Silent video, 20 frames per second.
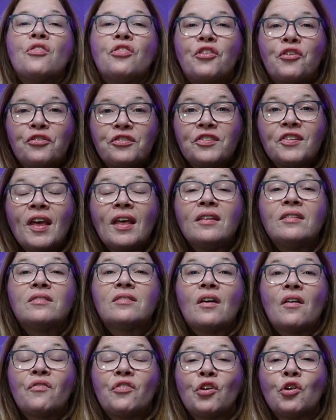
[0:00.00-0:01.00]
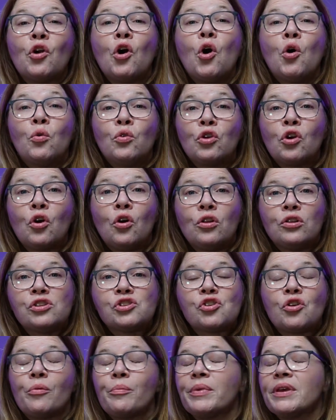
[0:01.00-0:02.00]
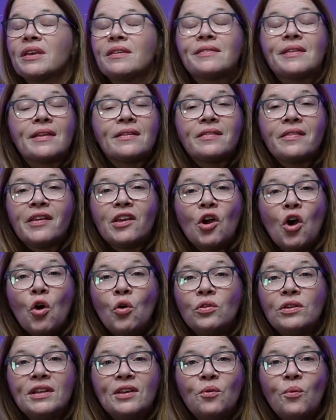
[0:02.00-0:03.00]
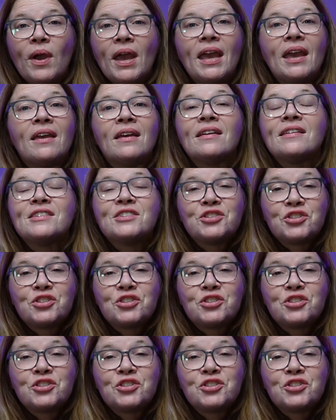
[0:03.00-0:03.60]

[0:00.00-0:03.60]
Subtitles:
their sense of their own culture because that's the only way